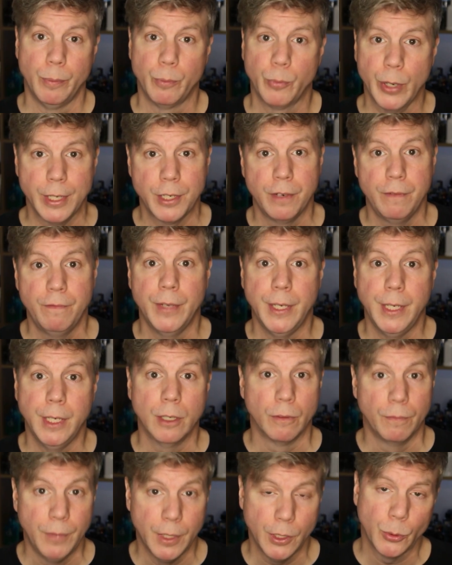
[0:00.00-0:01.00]
impression
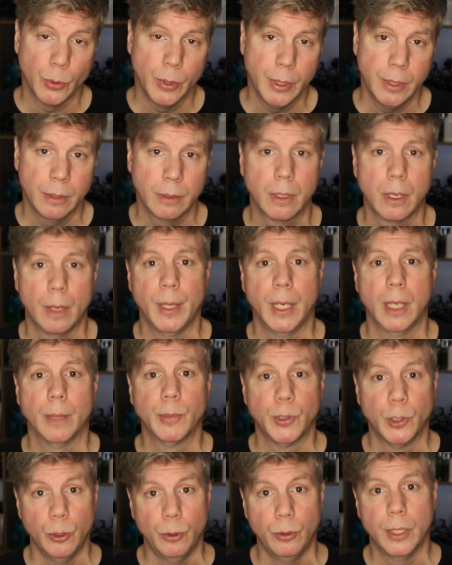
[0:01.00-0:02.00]
video of this one coming up
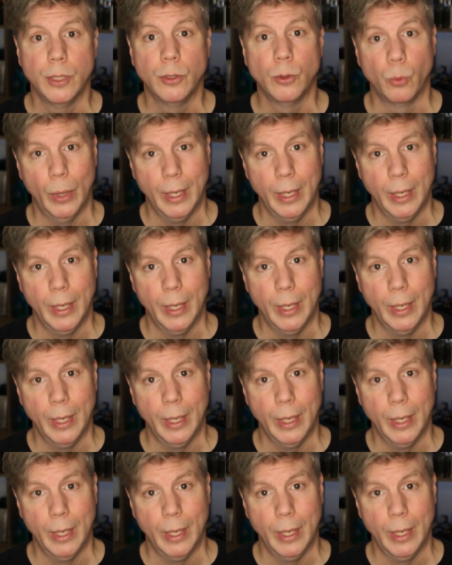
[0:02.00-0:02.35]
soon as